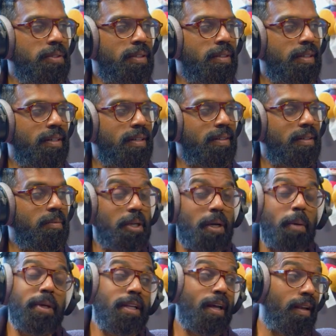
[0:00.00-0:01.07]
and I'll go, oh my God.
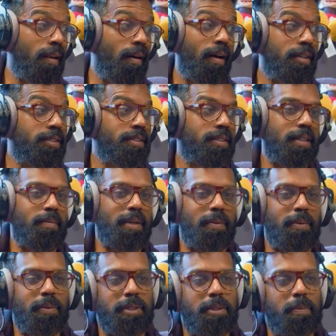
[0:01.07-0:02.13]
I mean, like, last year, man,
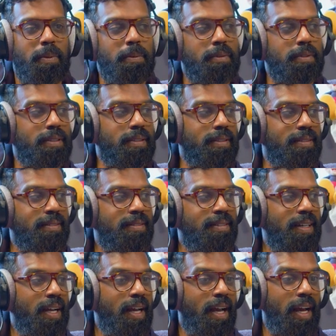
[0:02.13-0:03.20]
we went to Portugal
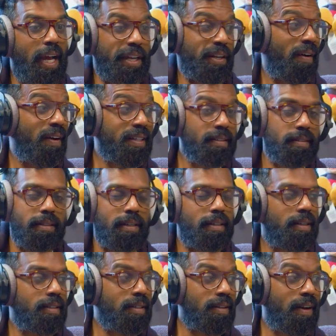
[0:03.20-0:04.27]
and I
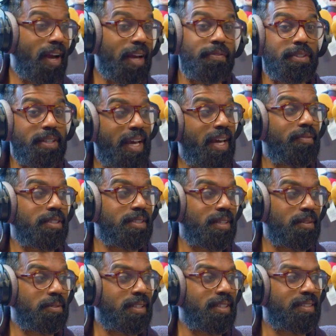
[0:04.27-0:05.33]
haven't ever
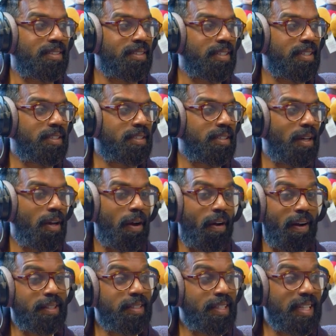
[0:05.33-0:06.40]
told Lisa this.
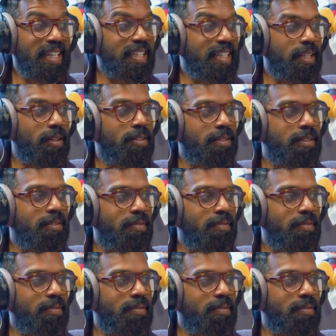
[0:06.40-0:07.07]
I nearly lost the